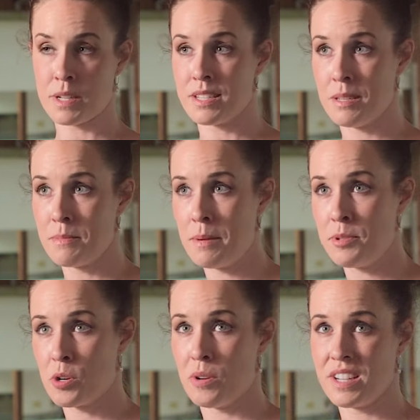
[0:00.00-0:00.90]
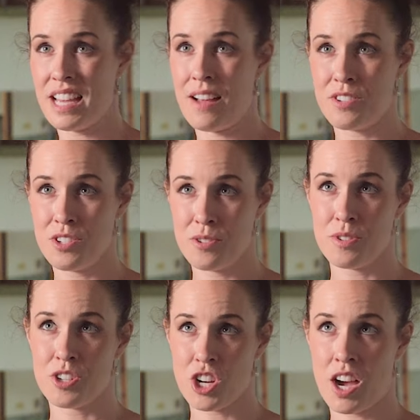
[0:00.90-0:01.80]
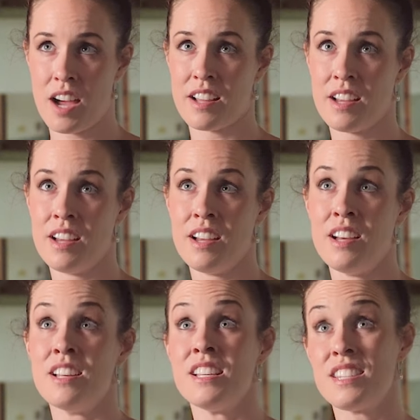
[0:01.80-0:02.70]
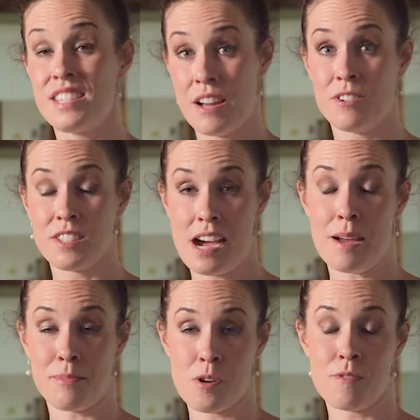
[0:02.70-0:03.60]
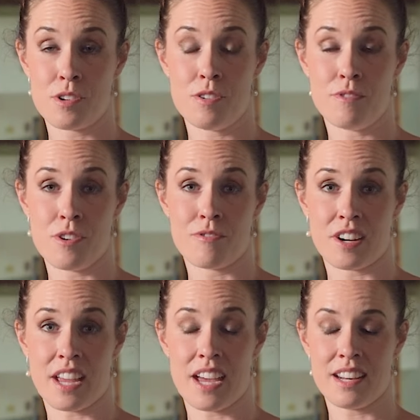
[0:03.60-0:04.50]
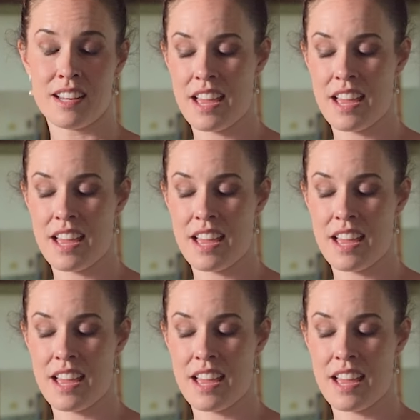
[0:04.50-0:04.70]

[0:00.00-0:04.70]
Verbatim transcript: Because sometimes you're going to have to do the shot several times over and over and over again.